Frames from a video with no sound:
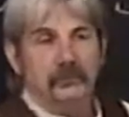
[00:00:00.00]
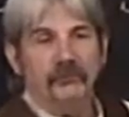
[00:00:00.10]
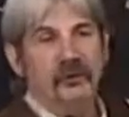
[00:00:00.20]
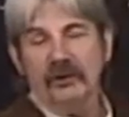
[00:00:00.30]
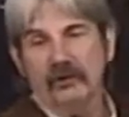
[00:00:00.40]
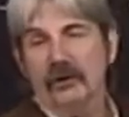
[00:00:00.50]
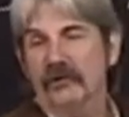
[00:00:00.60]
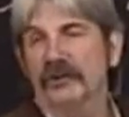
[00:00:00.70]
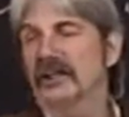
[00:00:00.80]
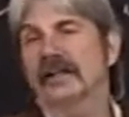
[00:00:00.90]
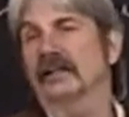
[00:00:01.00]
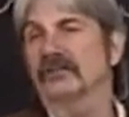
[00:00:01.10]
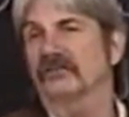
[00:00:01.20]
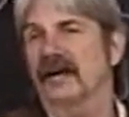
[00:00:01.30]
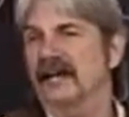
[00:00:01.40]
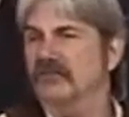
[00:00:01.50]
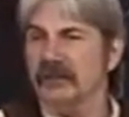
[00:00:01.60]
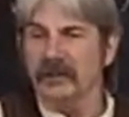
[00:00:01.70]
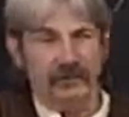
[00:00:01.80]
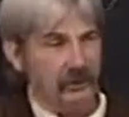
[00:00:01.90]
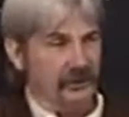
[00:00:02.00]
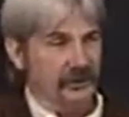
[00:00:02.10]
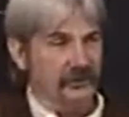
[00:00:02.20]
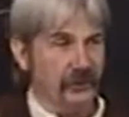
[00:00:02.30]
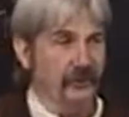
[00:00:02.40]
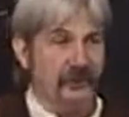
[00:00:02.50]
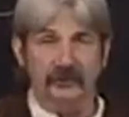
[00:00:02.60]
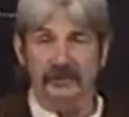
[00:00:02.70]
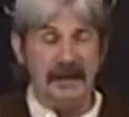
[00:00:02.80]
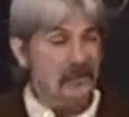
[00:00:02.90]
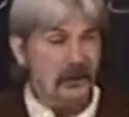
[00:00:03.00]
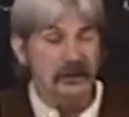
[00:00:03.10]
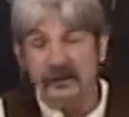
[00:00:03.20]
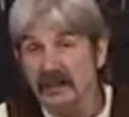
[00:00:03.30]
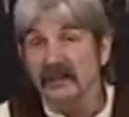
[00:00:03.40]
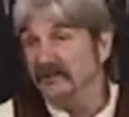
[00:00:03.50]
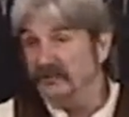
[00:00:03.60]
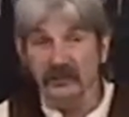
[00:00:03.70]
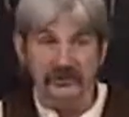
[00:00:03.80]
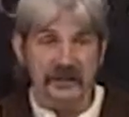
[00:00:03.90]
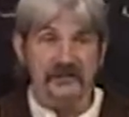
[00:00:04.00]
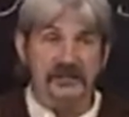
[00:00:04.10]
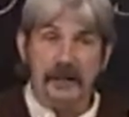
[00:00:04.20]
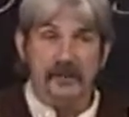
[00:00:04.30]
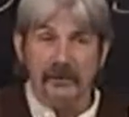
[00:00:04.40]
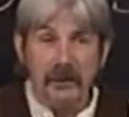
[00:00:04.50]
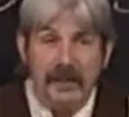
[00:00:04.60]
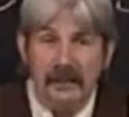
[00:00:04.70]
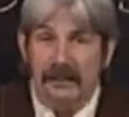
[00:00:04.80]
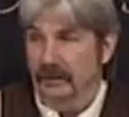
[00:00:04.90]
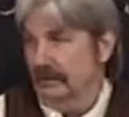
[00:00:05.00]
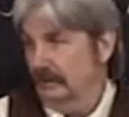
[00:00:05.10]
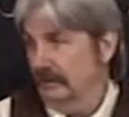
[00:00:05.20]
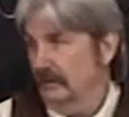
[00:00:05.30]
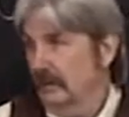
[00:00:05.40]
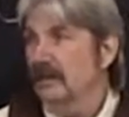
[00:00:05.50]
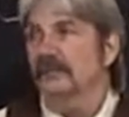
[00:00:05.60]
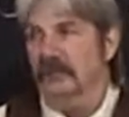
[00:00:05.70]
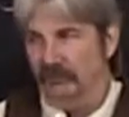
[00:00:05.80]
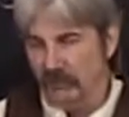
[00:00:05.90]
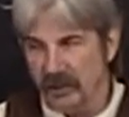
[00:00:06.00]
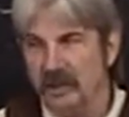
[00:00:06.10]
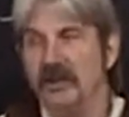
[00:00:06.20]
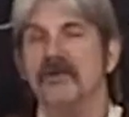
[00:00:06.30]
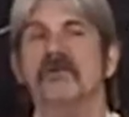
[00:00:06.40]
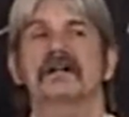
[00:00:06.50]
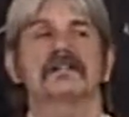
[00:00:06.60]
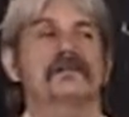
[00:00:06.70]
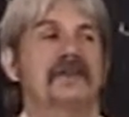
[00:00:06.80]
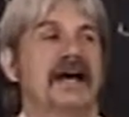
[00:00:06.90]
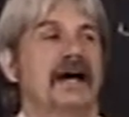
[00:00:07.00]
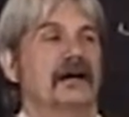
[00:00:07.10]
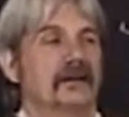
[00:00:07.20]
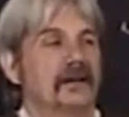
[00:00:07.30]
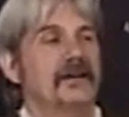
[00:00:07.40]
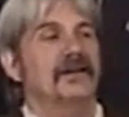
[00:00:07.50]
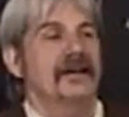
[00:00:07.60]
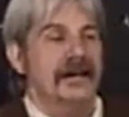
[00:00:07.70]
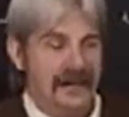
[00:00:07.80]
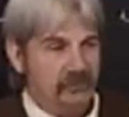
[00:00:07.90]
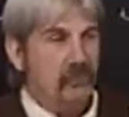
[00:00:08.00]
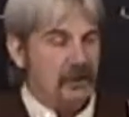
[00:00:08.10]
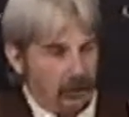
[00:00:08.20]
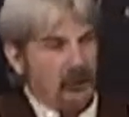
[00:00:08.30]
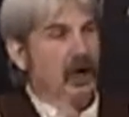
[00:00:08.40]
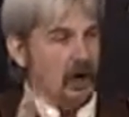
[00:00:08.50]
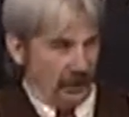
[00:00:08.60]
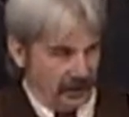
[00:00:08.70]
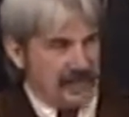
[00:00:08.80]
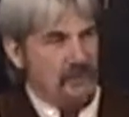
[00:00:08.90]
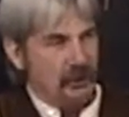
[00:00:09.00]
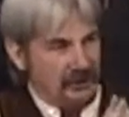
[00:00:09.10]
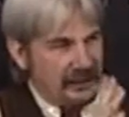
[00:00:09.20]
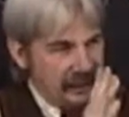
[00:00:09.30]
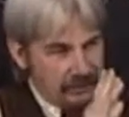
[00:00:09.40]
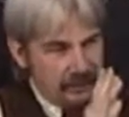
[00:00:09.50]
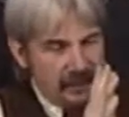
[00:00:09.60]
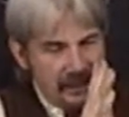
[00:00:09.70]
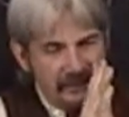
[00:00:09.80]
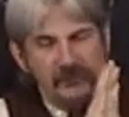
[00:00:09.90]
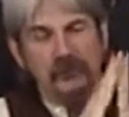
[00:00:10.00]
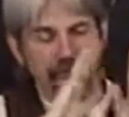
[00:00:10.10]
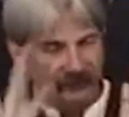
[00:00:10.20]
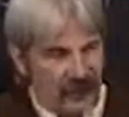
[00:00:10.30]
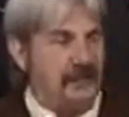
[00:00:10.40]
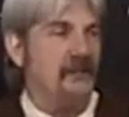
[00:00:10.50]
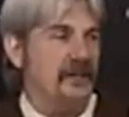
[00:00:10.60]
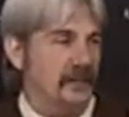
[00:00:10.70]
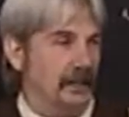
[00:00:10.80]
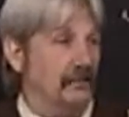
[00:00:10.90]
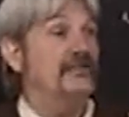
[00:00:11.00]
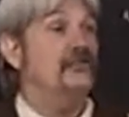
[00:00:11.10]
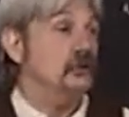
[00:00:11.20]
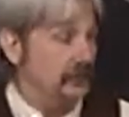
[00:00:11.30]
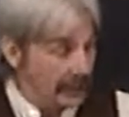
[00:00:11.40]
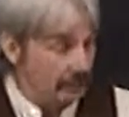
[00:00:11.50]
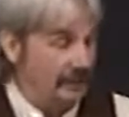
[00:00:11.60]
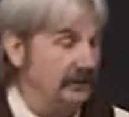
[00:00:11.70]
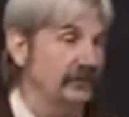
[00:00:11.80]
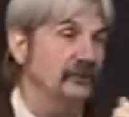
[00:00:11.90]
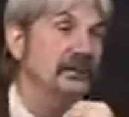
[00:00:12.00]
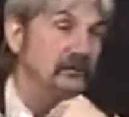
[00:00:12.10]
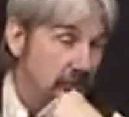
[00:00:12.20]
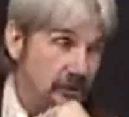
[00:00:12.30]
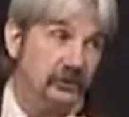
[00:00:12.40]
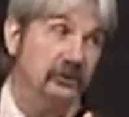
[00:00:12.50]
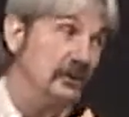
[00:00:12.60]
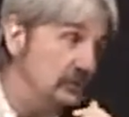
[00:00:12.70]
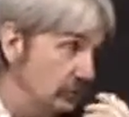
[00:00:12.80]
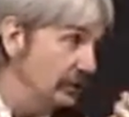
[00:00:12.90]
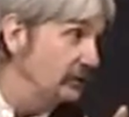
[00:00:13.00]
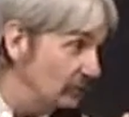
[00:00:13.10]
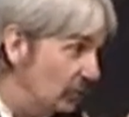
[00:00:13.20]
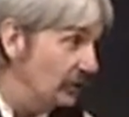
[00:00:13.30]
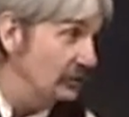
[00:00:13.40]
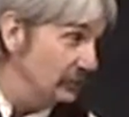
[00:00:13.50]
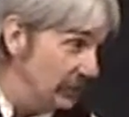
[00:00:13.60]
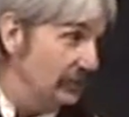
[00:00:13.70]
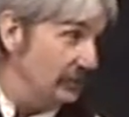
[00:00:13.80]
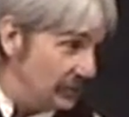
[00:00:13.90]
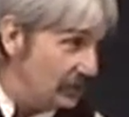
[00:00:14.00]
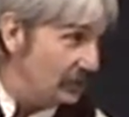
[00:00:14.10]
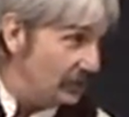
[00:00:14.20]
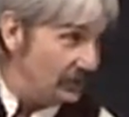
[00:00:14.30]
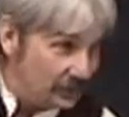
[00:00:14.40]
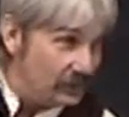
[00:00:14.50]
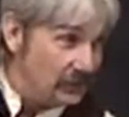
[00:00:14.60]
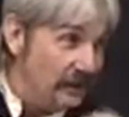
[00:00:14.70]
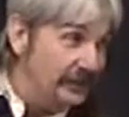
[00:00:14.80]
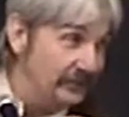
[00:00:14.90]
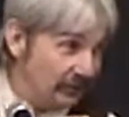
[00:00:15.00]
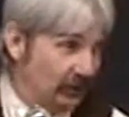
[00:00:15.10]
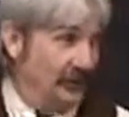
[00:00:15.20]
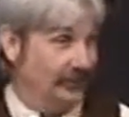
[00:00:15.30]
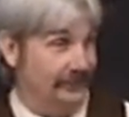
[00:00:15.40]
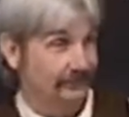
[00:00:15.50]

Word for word: Well, if we don't know the dealing of God, if we don't know what this whole thing's about, we're going to be confused every step of the way. But if we know what it's about, and we will learn, He will keep, if you'll stay with Him, if you, how about this? If you continue in His Word, you'll know the truth, and the truth will make you free.